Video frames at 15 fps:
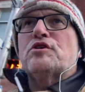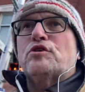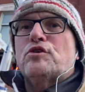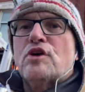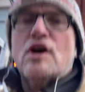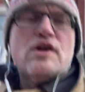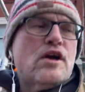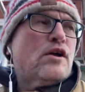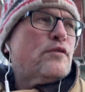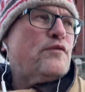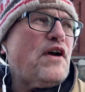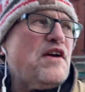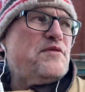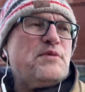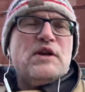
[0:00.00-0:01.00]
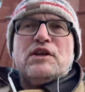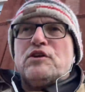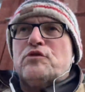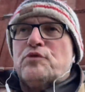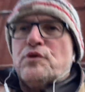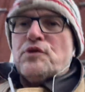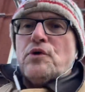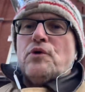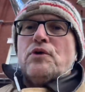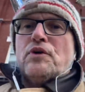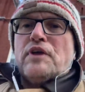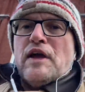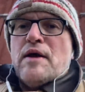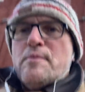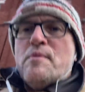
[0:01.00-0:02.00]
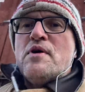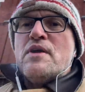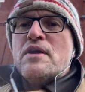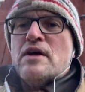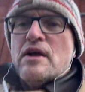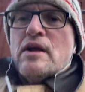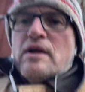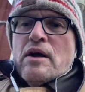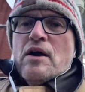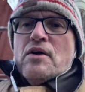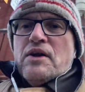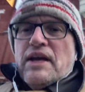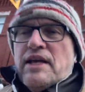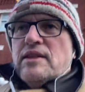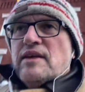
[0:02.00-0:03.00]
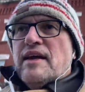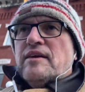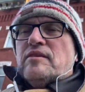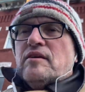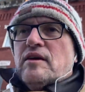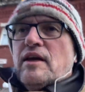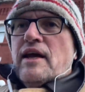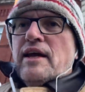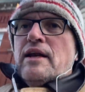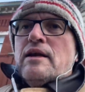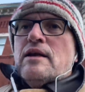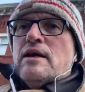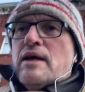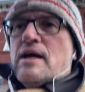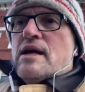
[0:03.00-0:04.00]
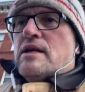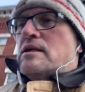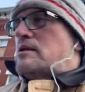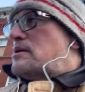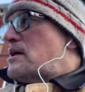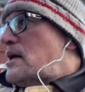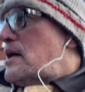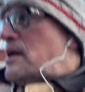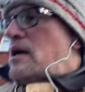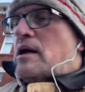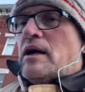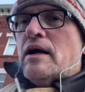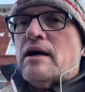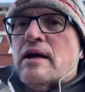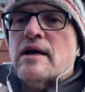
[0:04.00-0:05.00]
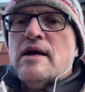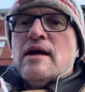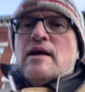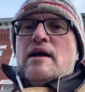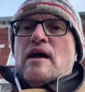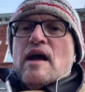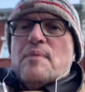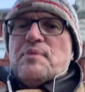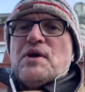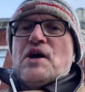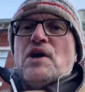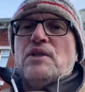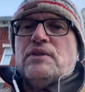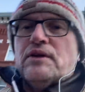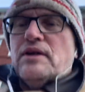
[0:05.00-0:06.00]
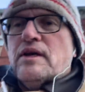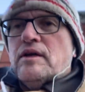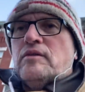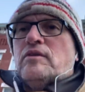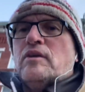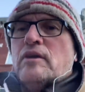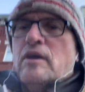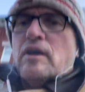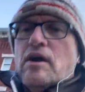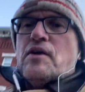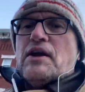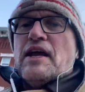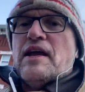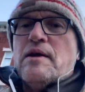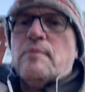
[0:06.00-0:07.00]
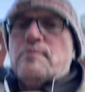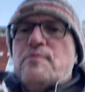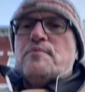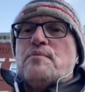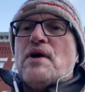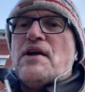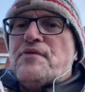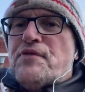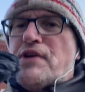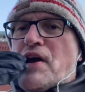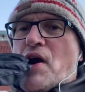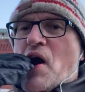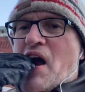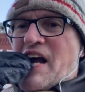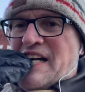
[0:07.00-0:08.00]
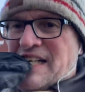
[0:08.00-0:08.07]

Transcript: is five minutes for the whole game. Okay, thanks again and uh, happy holidays. Okay, bye for now.